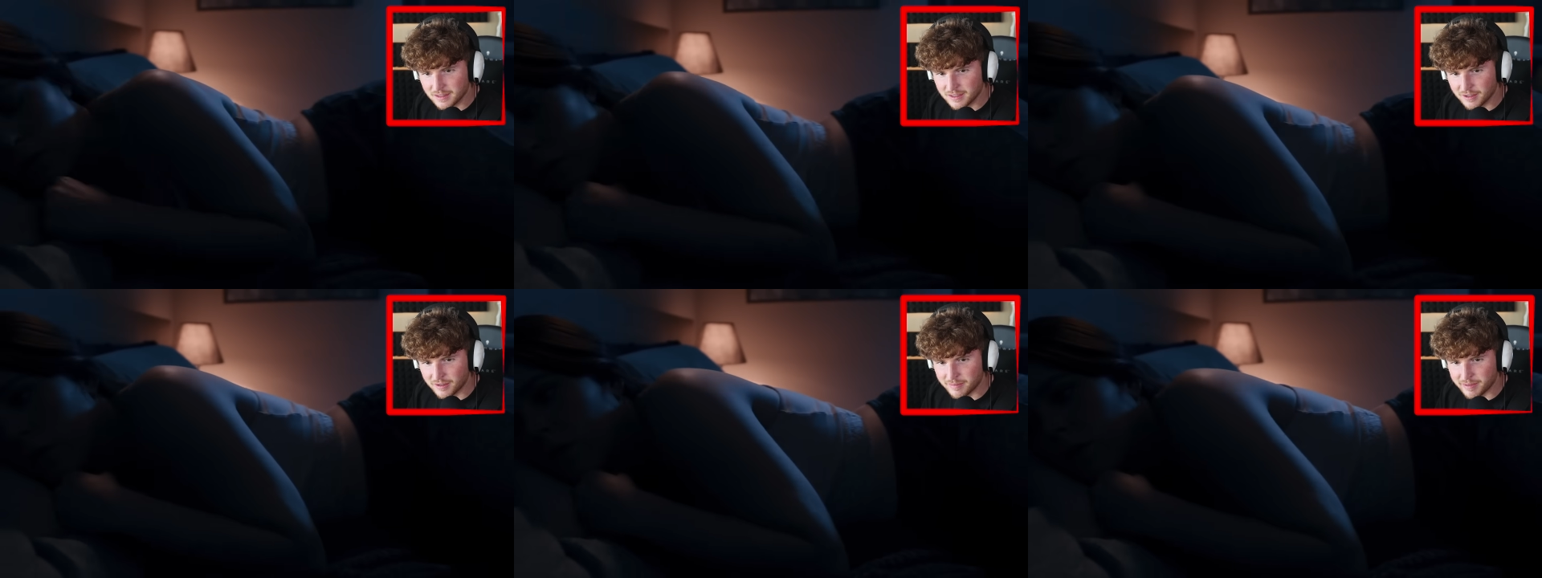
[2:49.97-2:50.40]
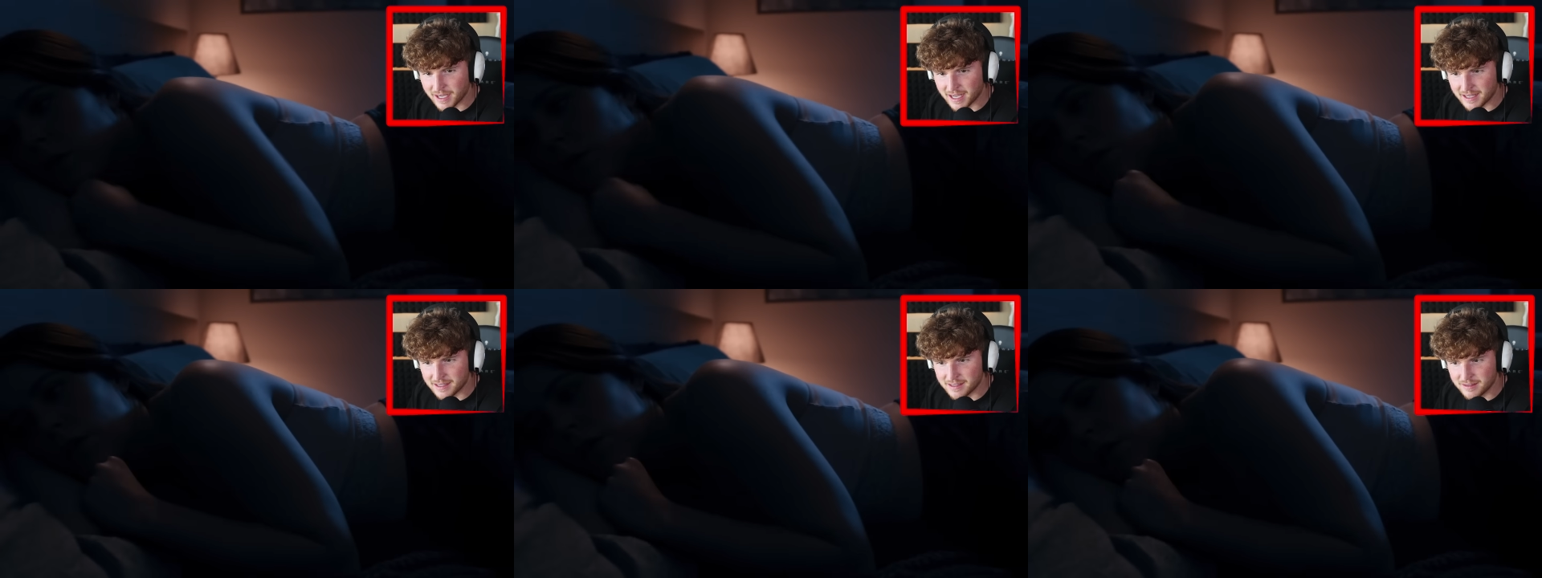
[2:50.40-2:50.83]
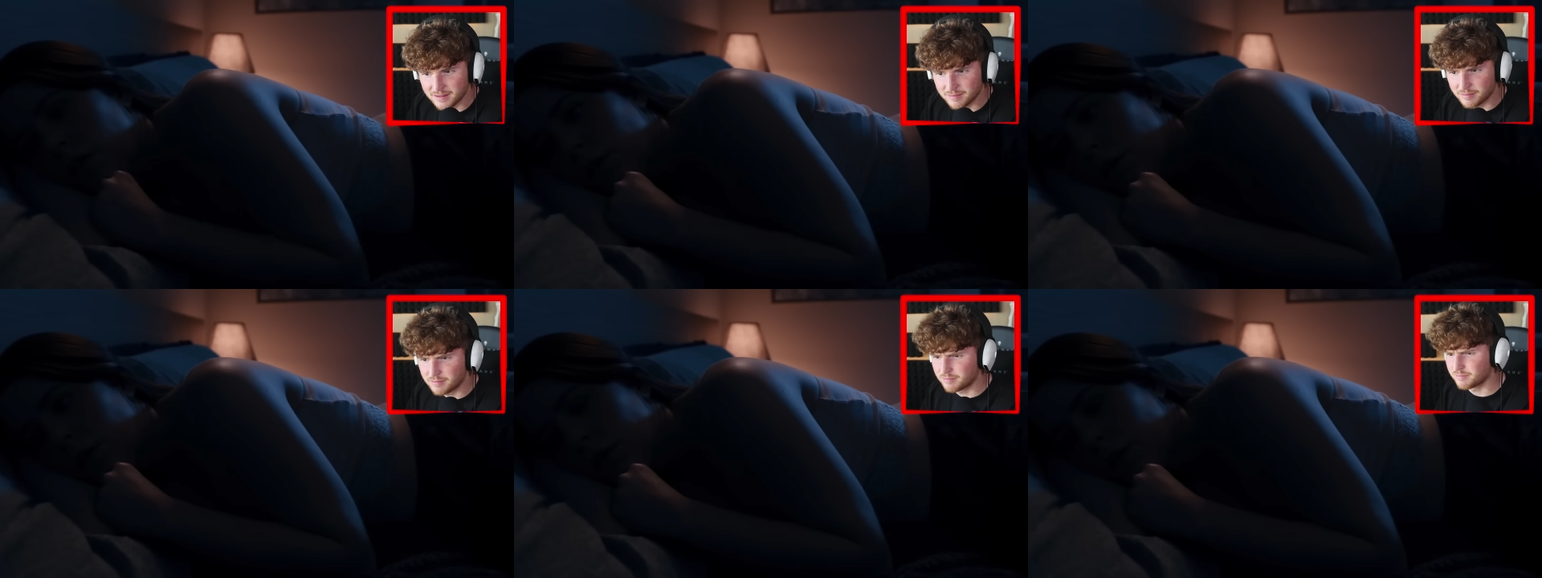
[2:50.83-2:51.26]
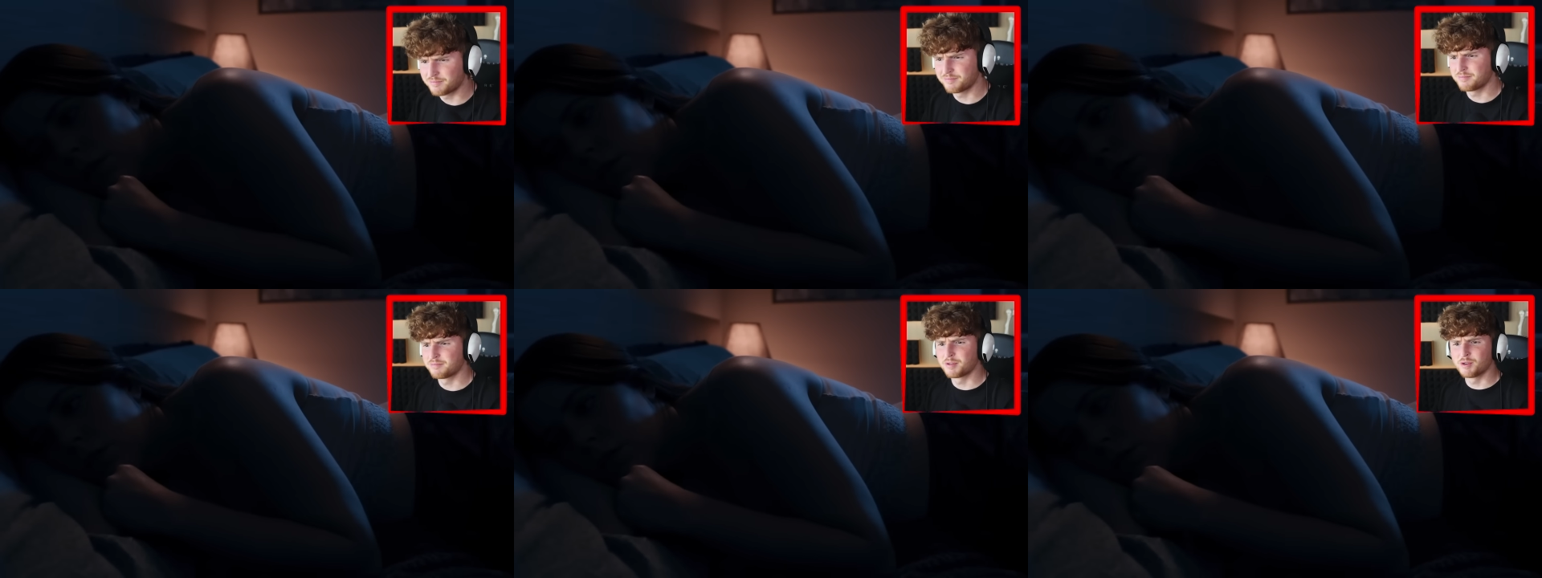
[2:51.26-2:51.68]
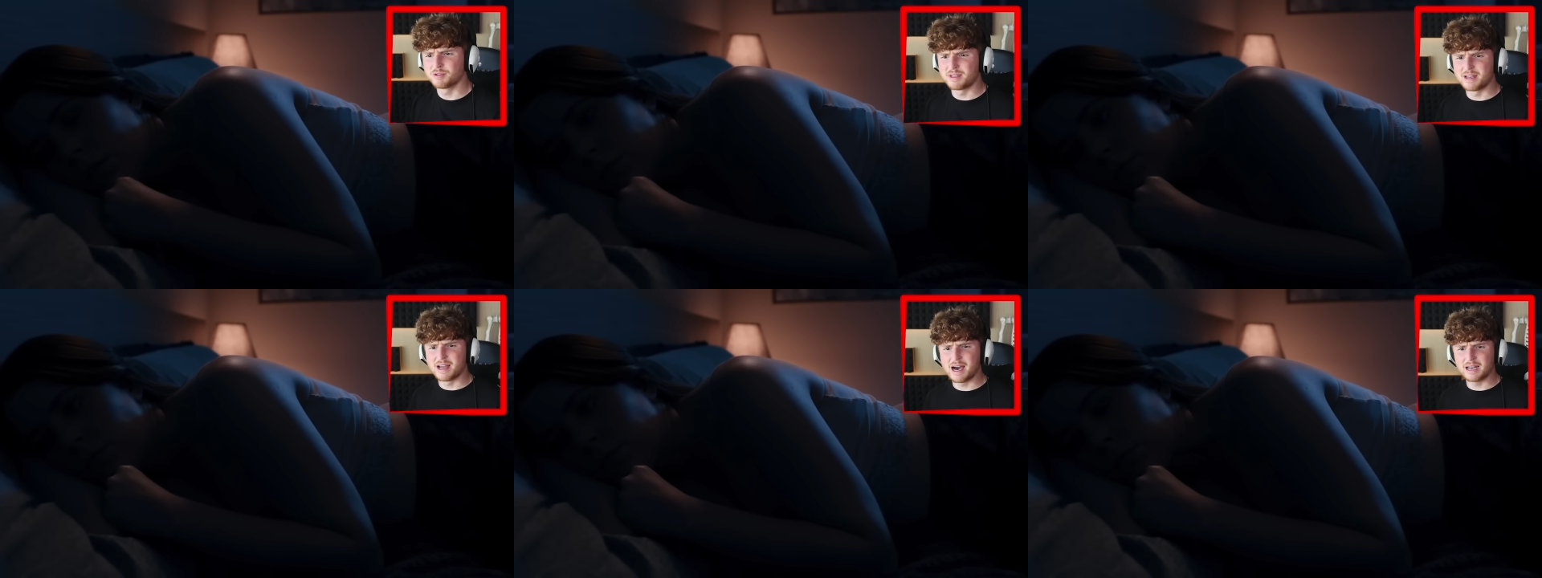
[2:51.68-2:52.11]
Go to bed. Bro's
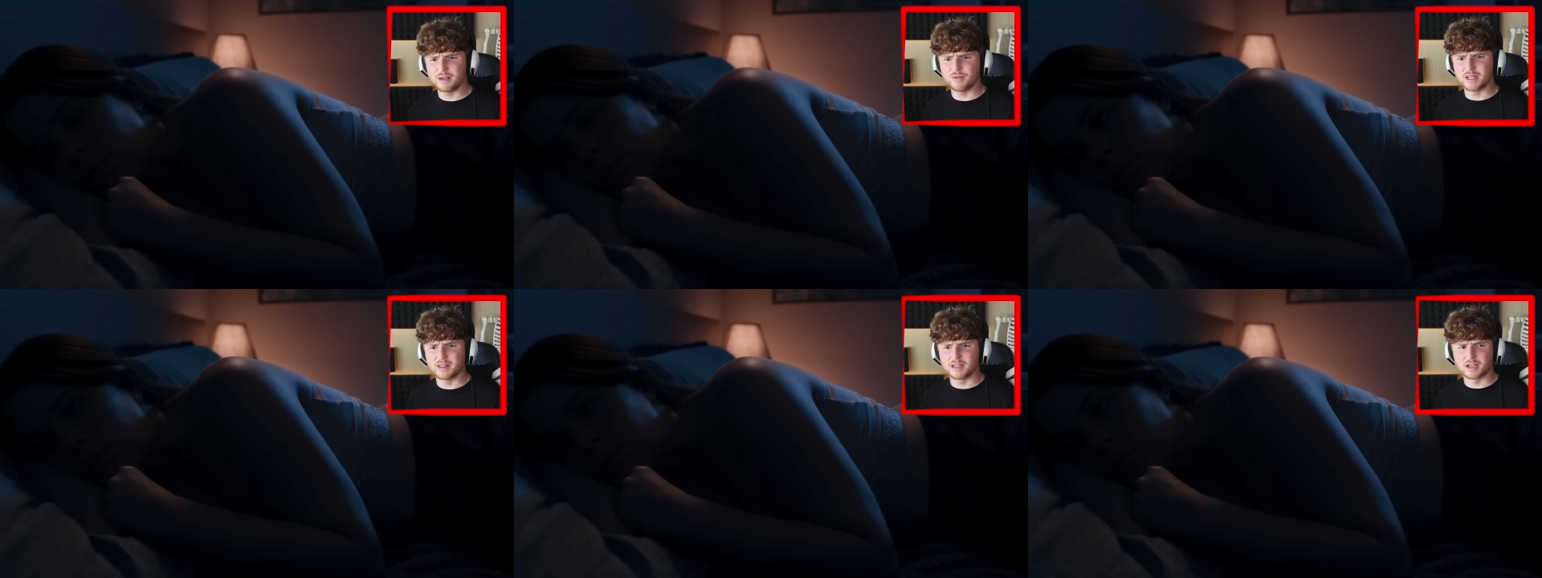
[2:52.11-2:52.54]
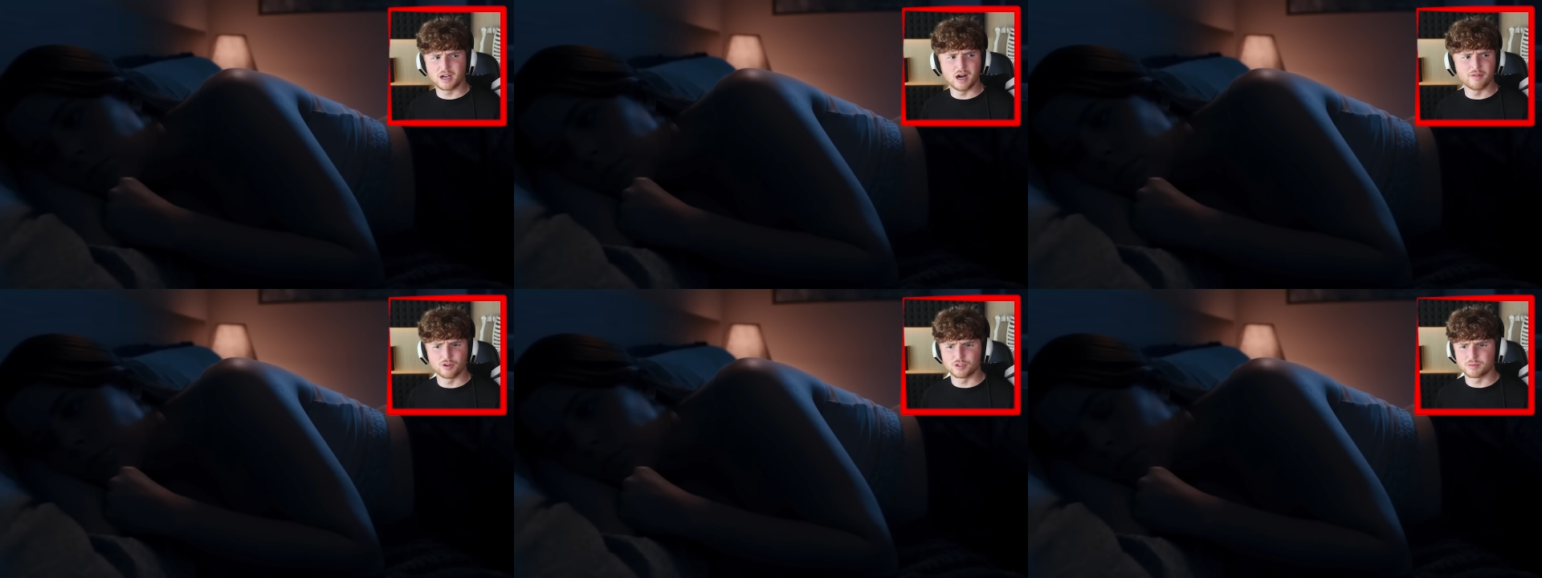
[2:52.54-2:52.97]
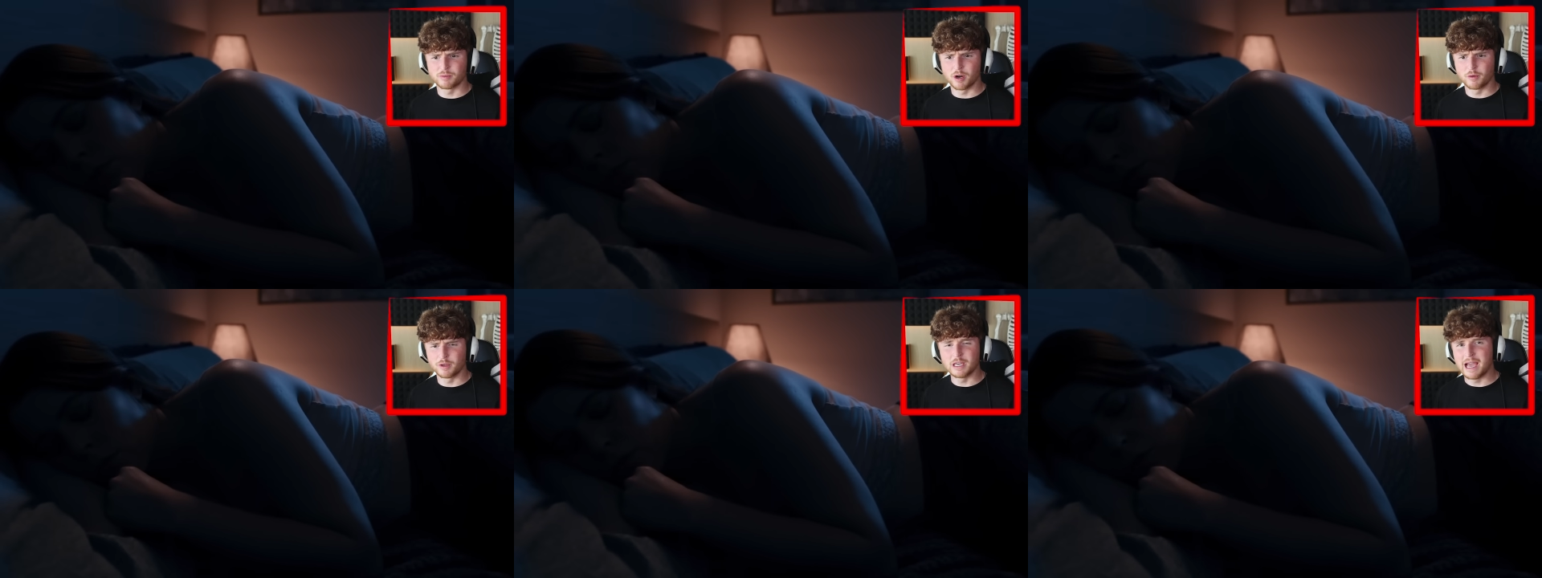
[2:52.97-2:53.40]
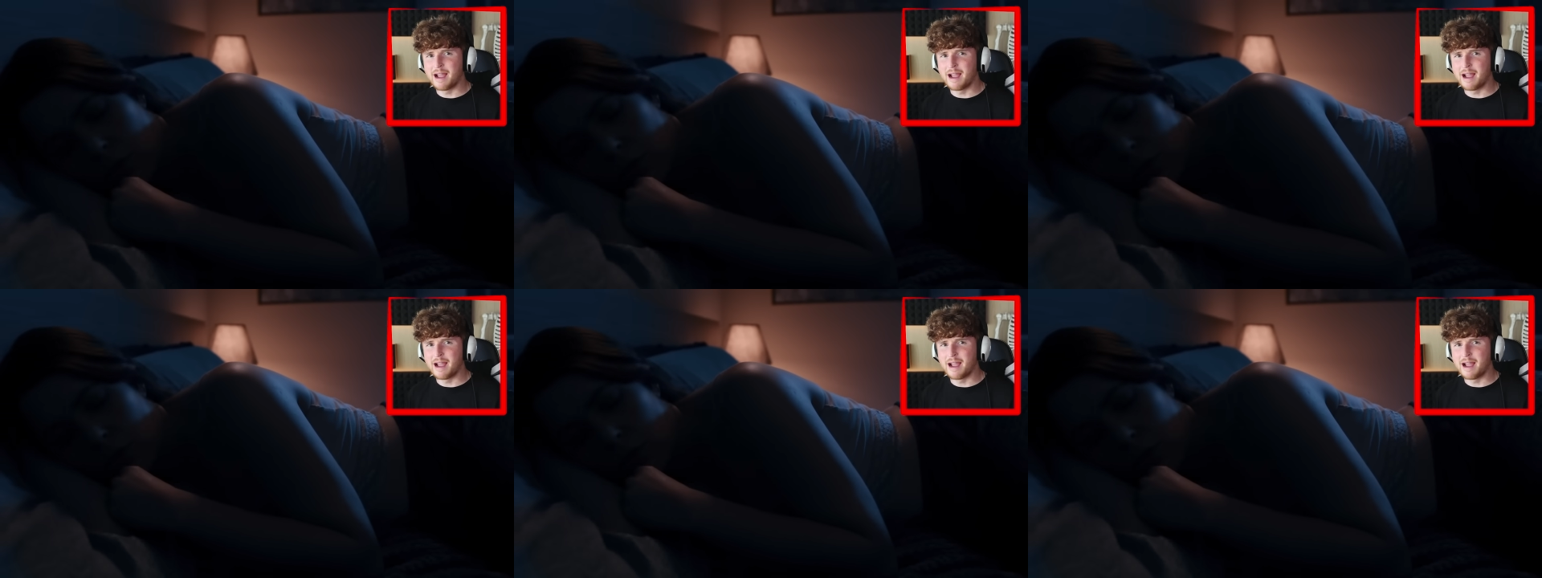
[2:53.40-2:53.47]
not even in the covers, bro.